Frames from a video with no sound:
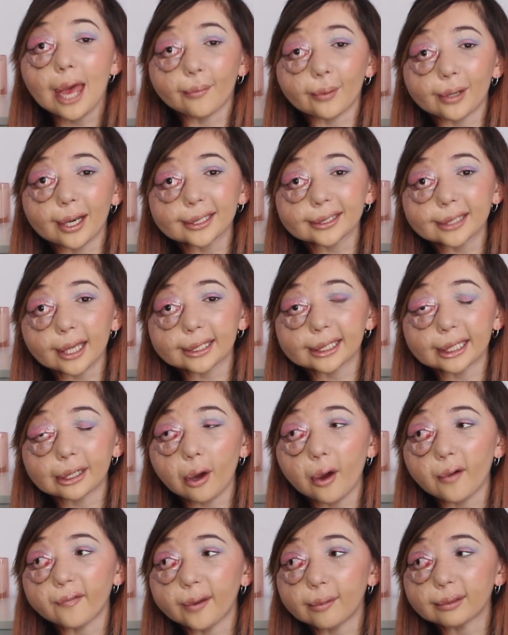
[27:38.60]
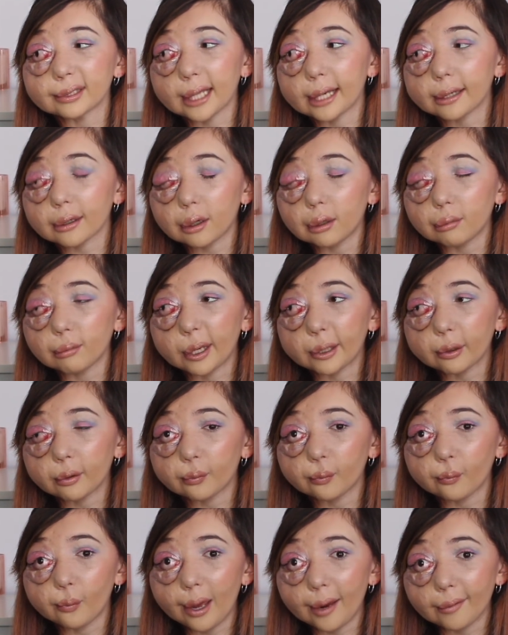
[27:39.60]
When I started it off, I was like, oh my
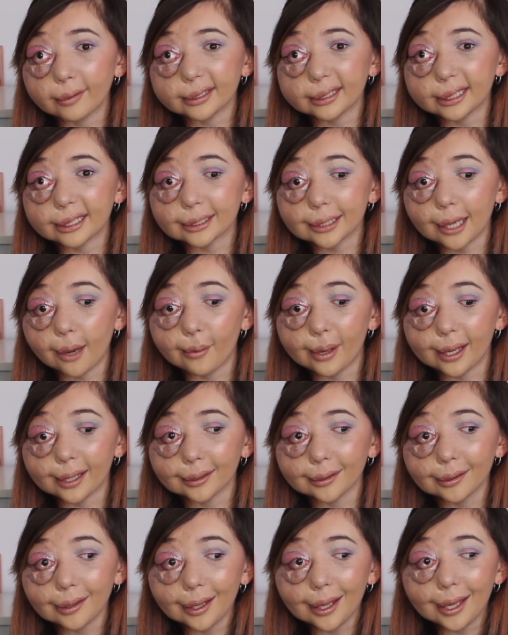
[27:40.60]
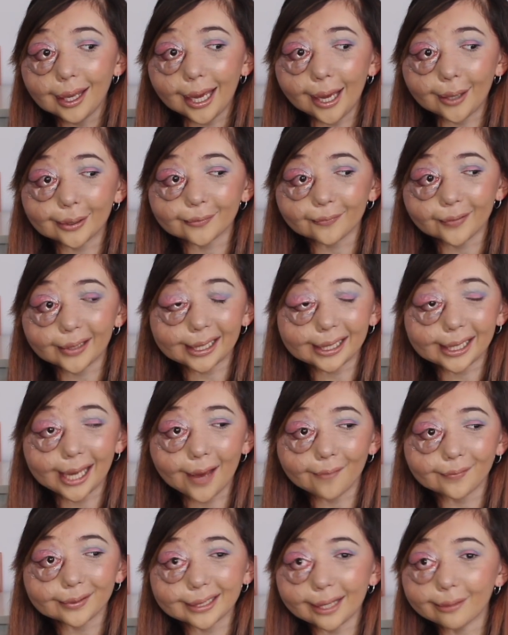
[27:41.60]
god, where is this going? I was really
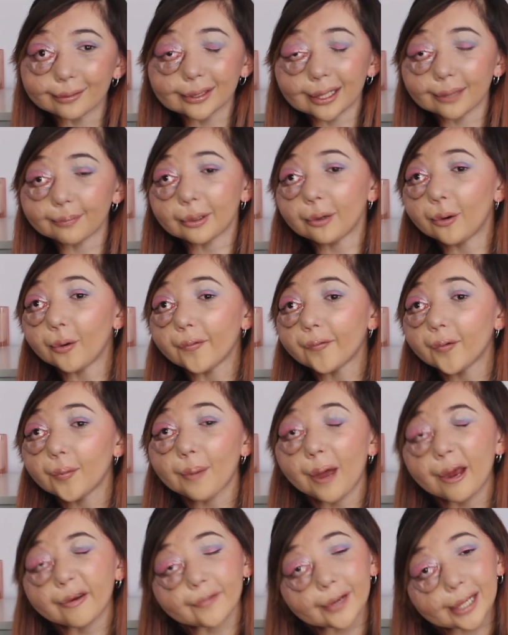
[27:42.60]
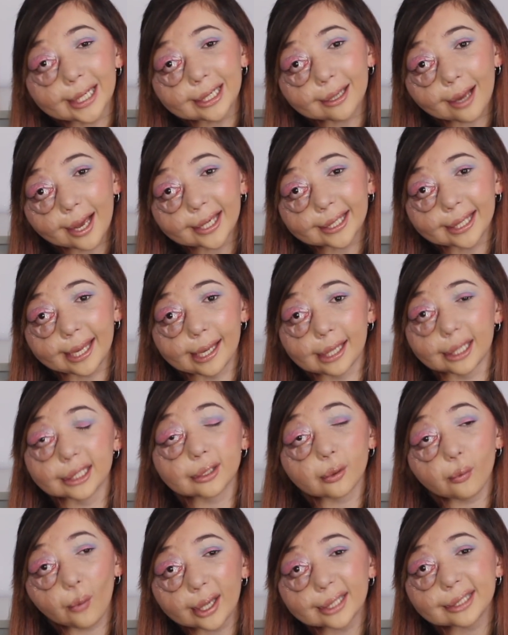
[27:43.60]
nervous that it was going to be awful, but I really like it.
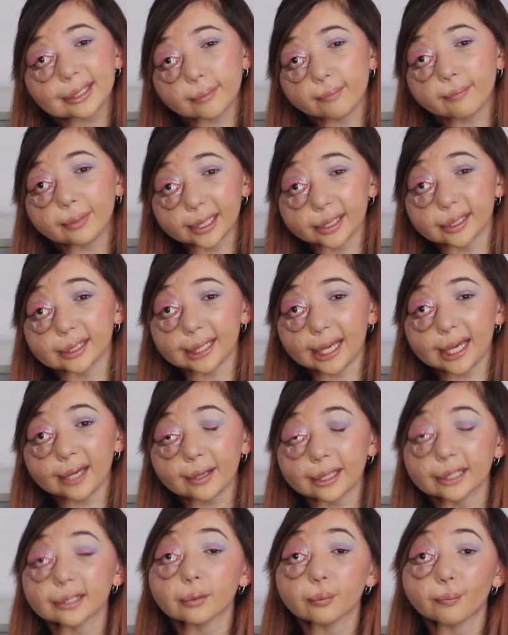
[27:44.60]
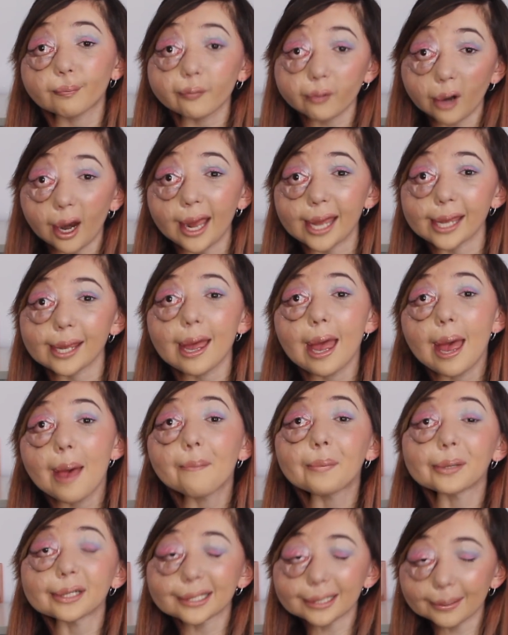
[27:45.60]
It's quite simplistic. It's bright,
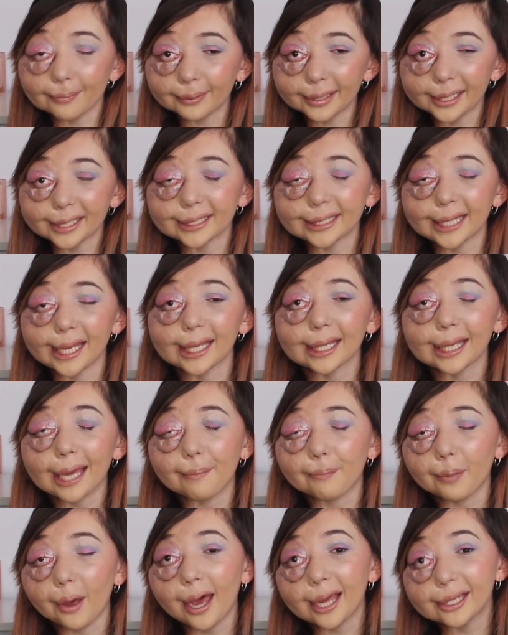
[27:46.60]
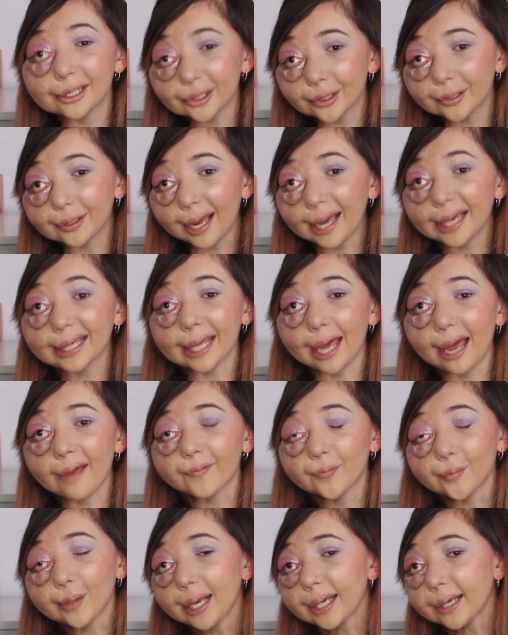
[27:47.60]
but it's simplistic. But I do like it. I
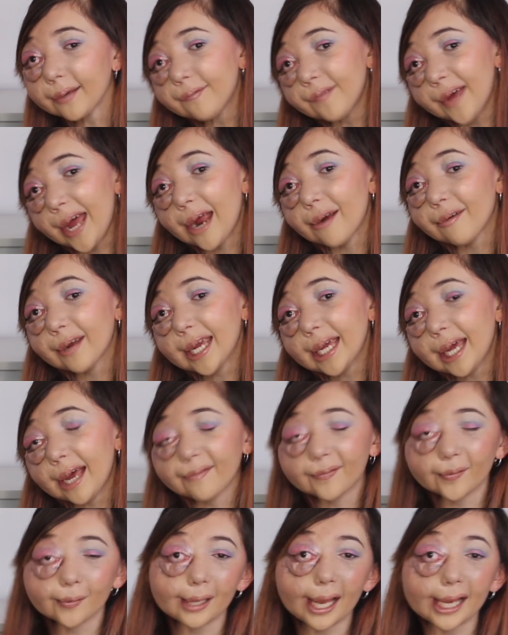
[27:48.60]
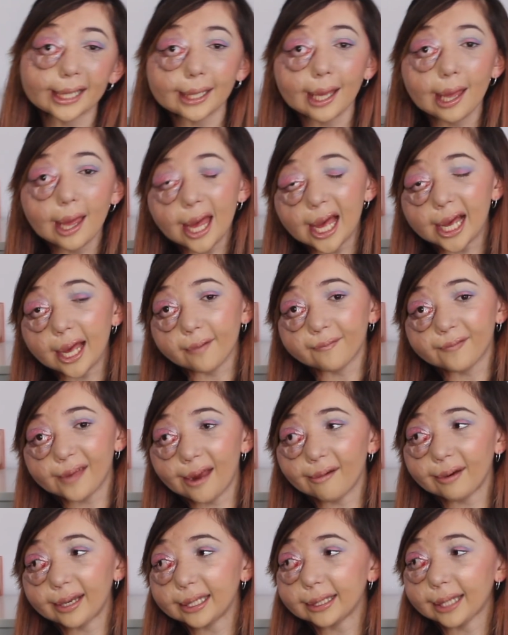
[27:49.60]
feel like a fairy. I feel like a
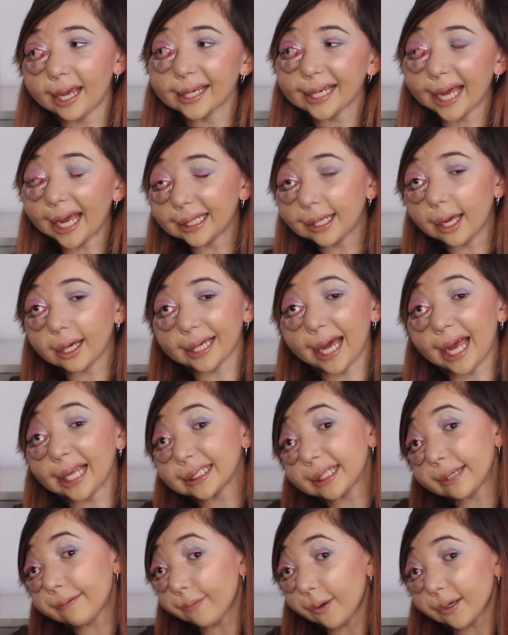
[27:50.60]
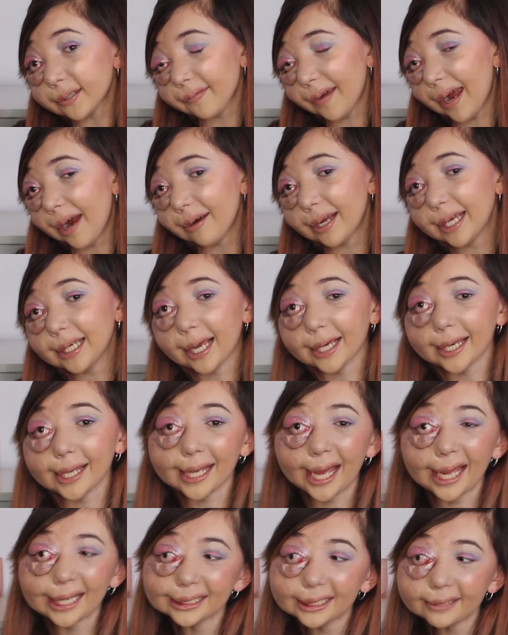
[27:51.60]
fairy, like a candy floss fairy, like a
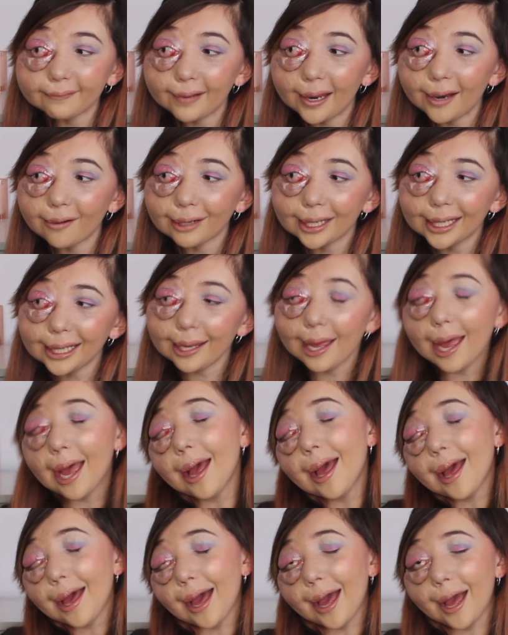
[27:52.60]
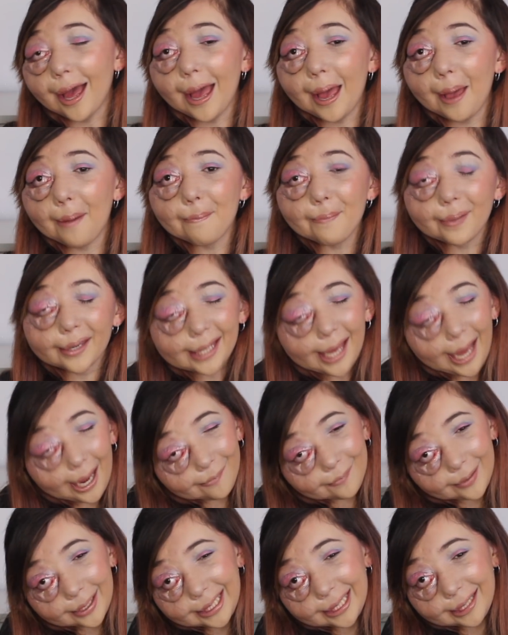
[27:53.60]
candy fairy. But yeah,
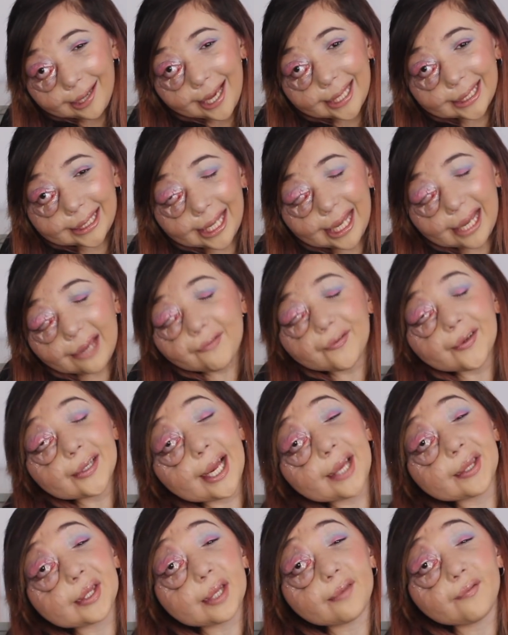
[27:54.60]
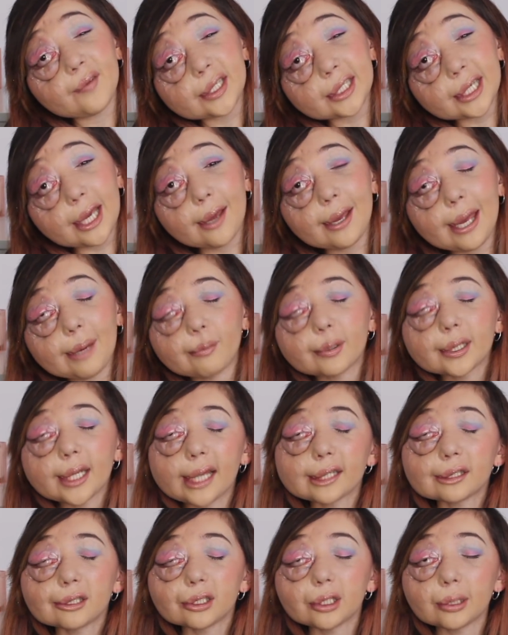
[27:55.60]
I really like it. If you like this video and would
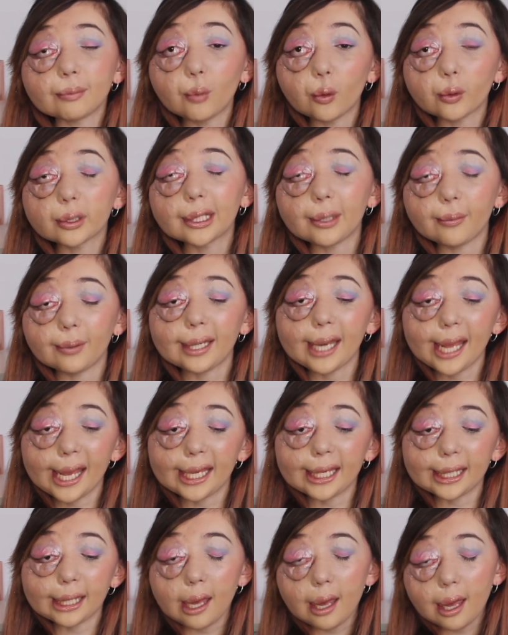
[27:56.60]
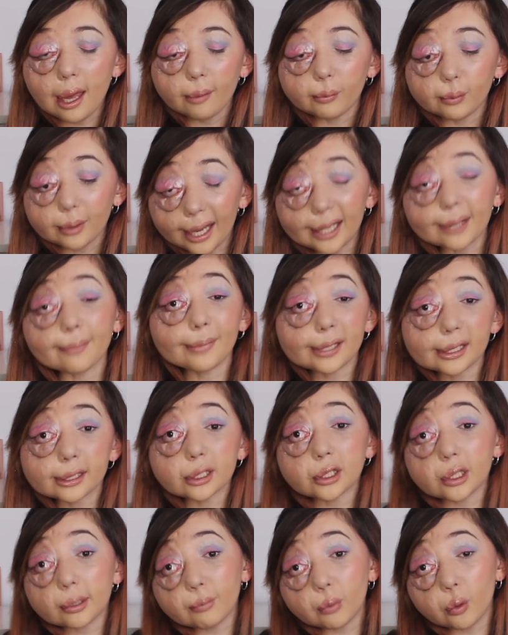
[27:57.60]
like to do more Q&A, would like me
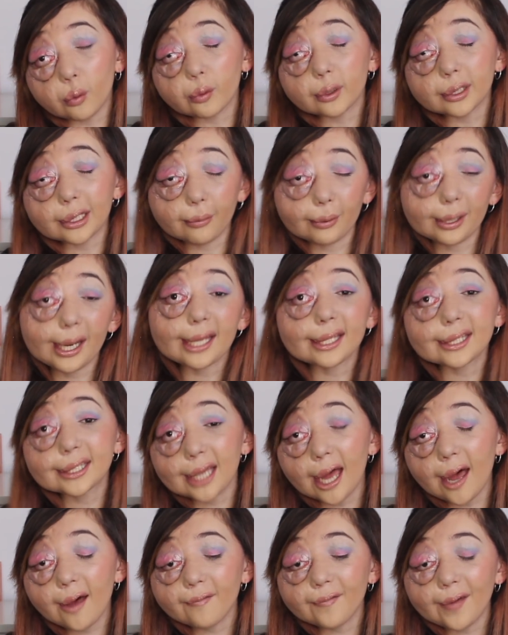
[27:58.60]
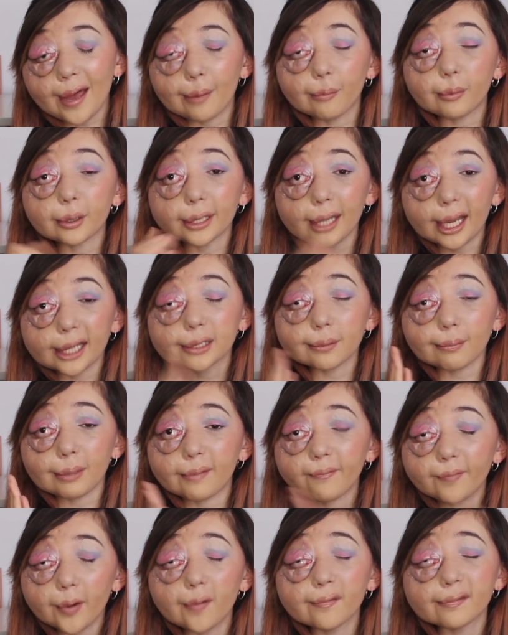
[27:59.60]
to do more Q&A stuff and would like to be
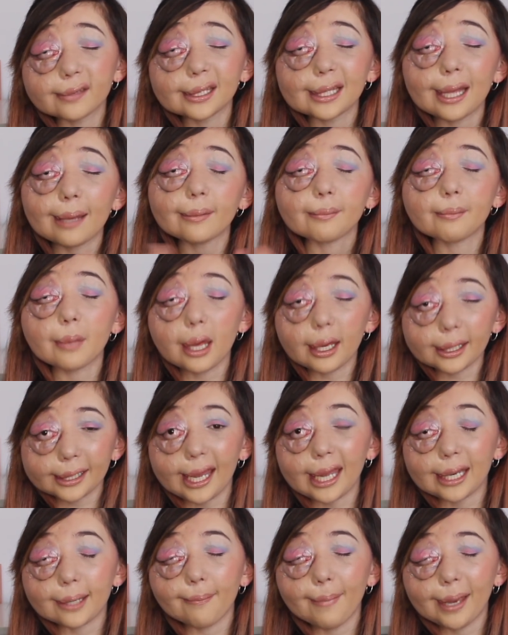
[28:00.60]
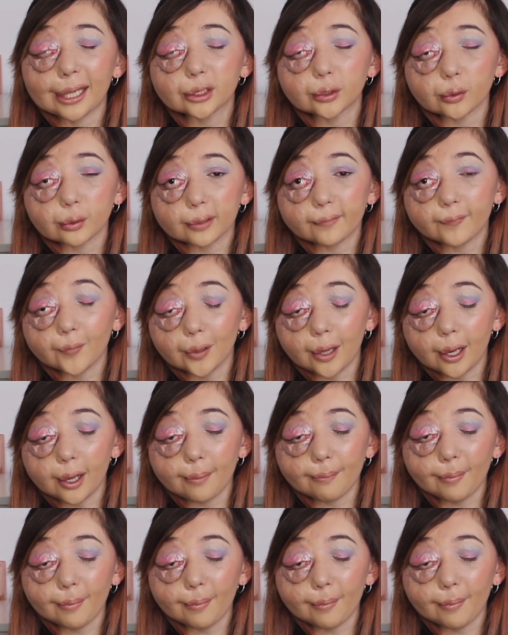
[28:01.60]
involved in them, again, make sure to follow